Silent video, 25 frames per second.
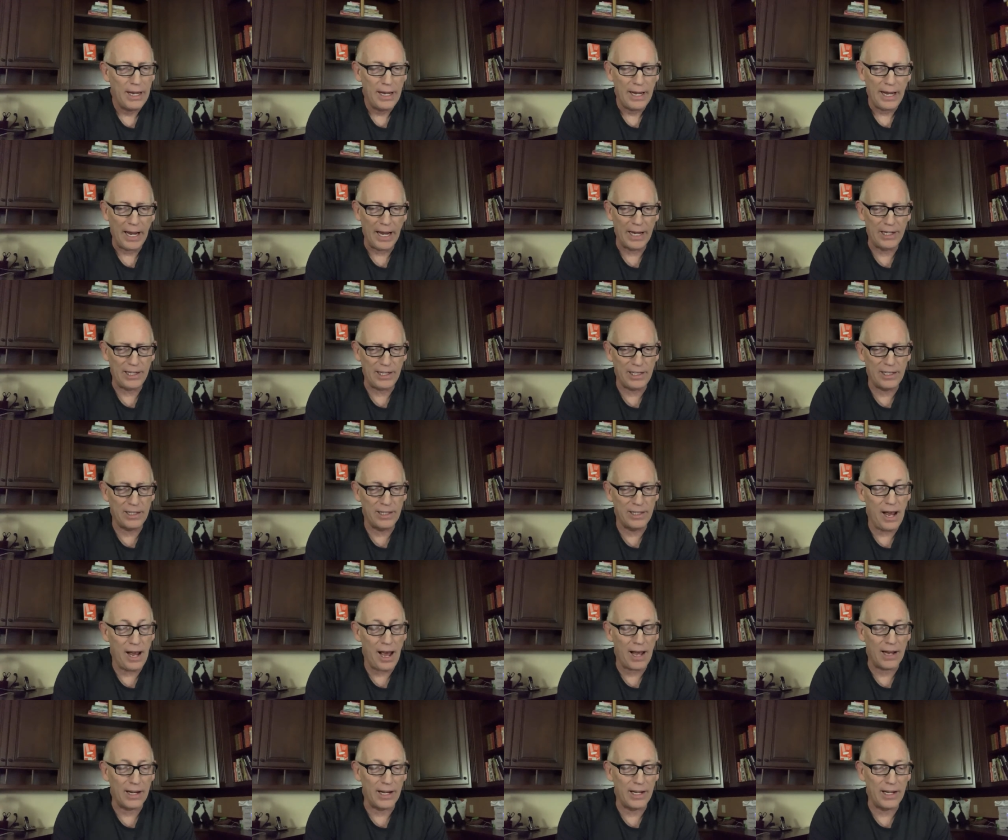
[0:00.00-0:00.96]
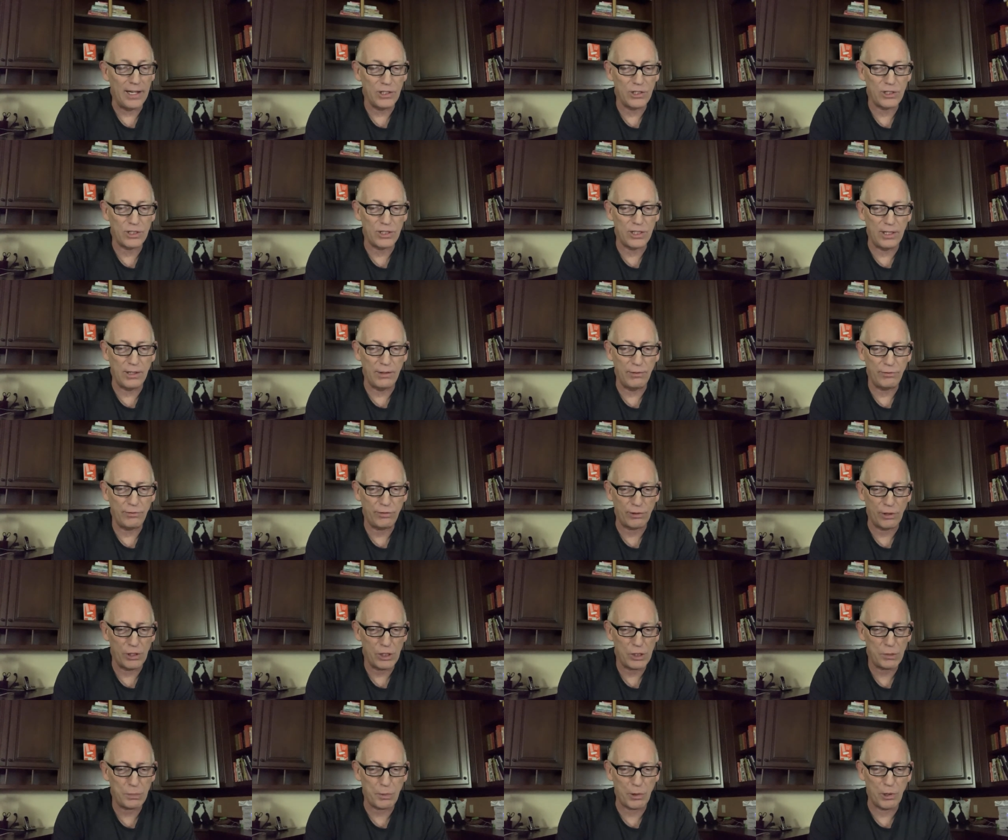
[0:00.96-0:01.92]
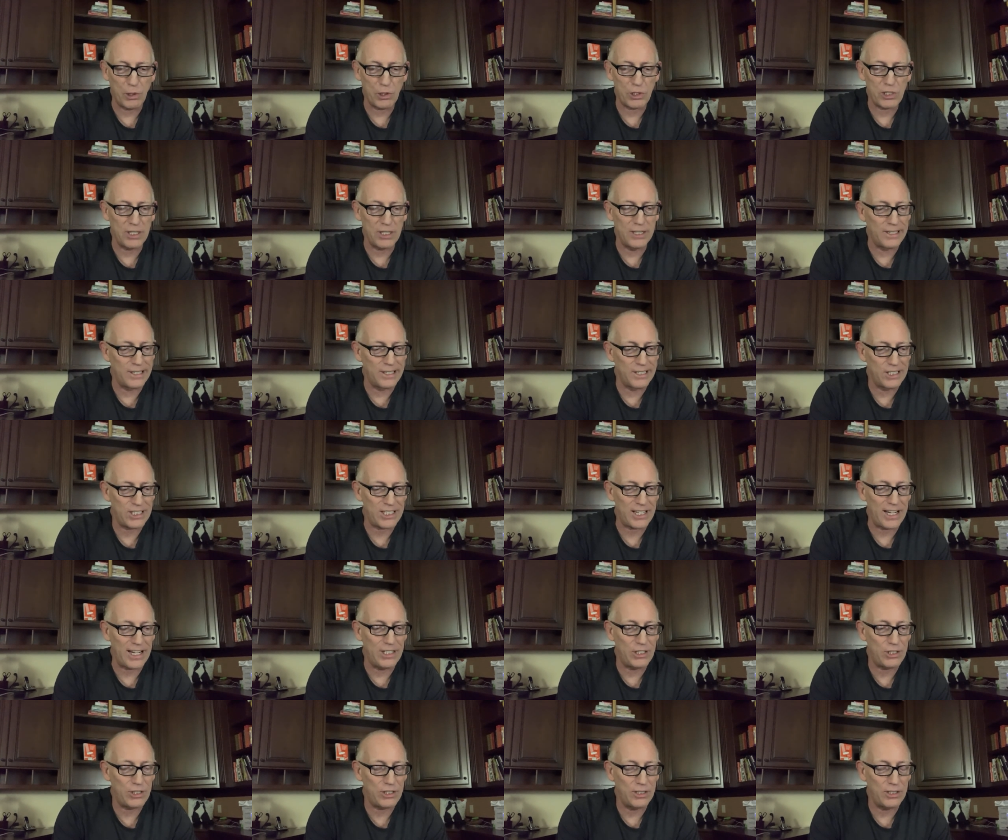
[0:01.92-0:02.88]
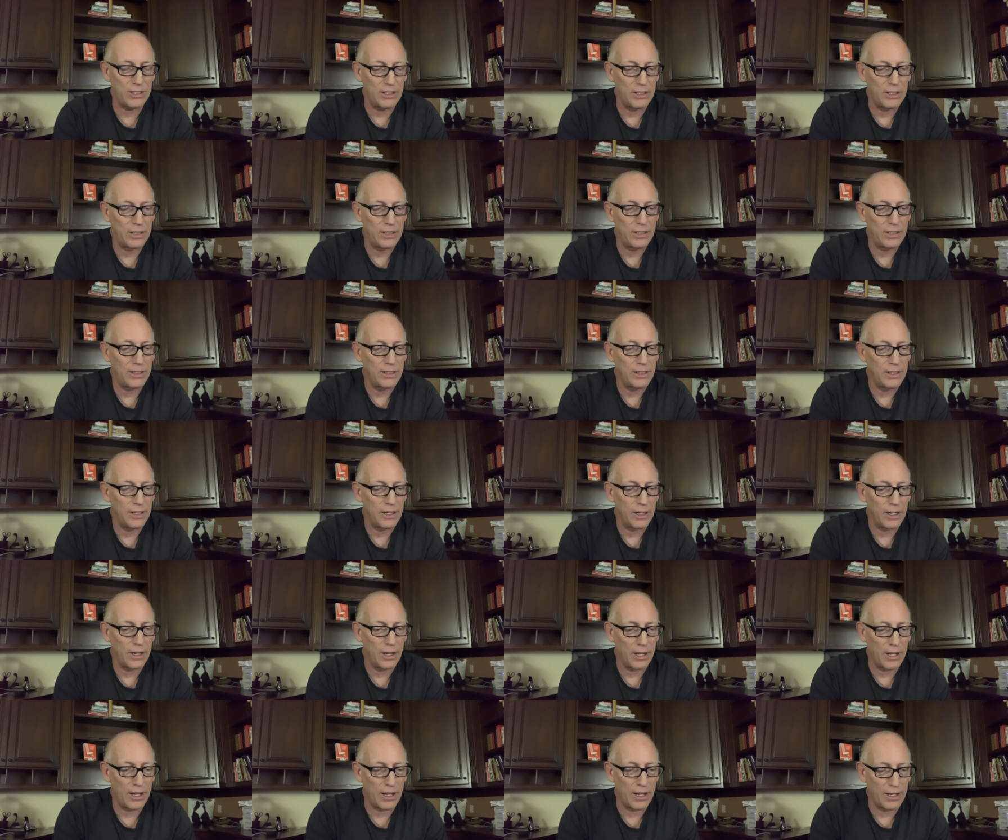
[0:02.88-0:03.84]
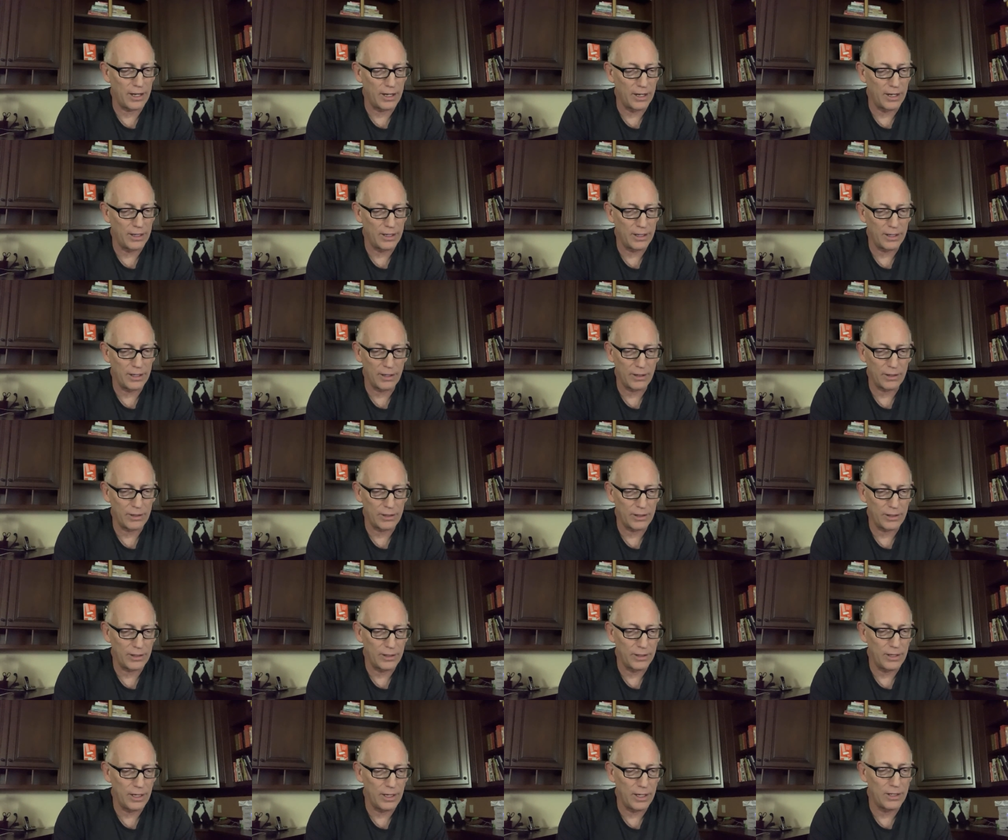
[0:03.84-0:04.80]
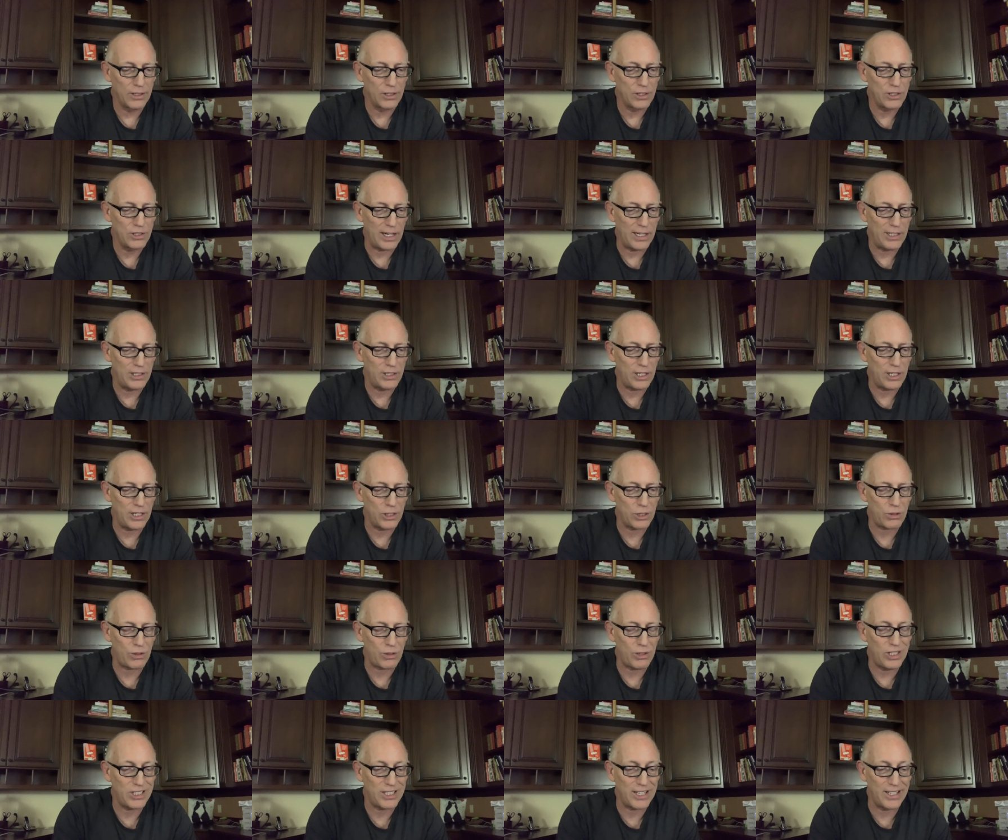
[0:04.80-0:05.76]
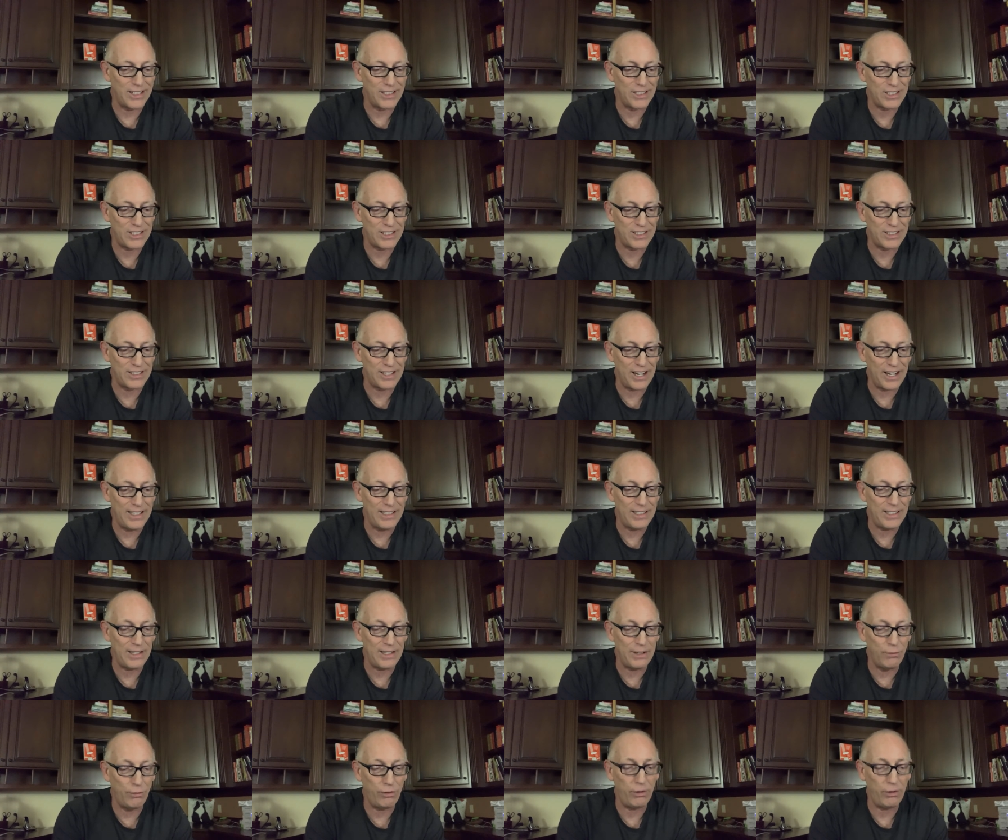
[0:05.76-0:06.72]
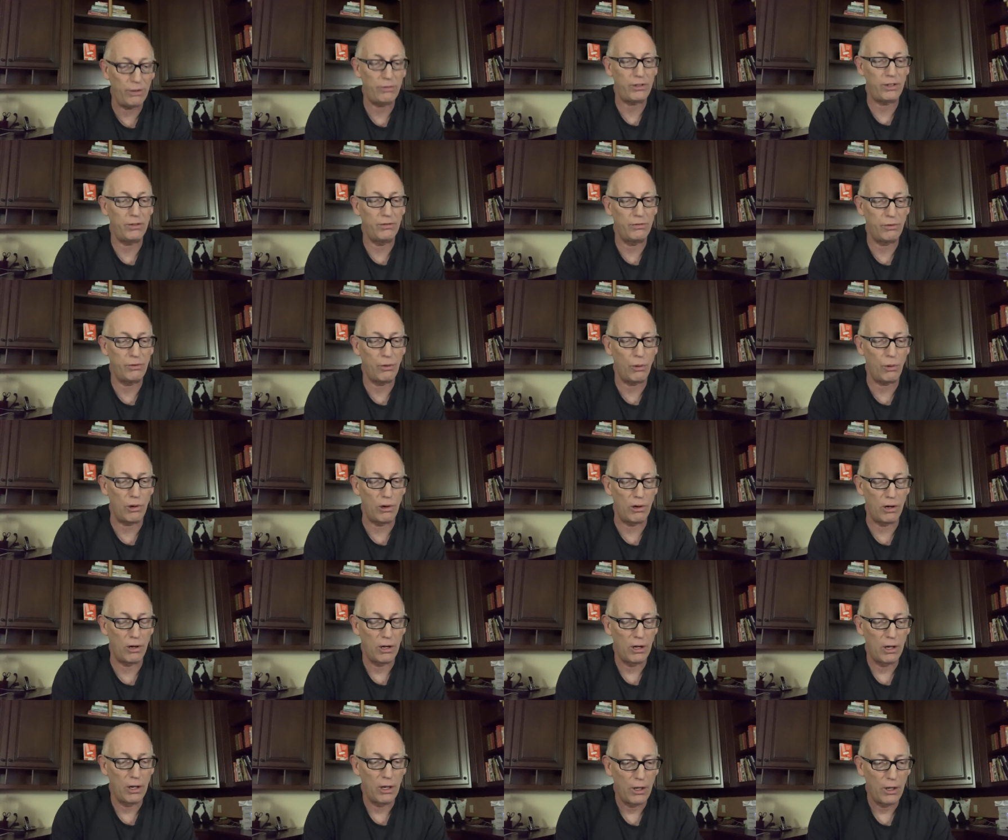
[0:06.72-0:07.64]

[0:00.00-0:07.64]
And he did not. And he's the first person in the states, uh, uh in the state's history since 1954,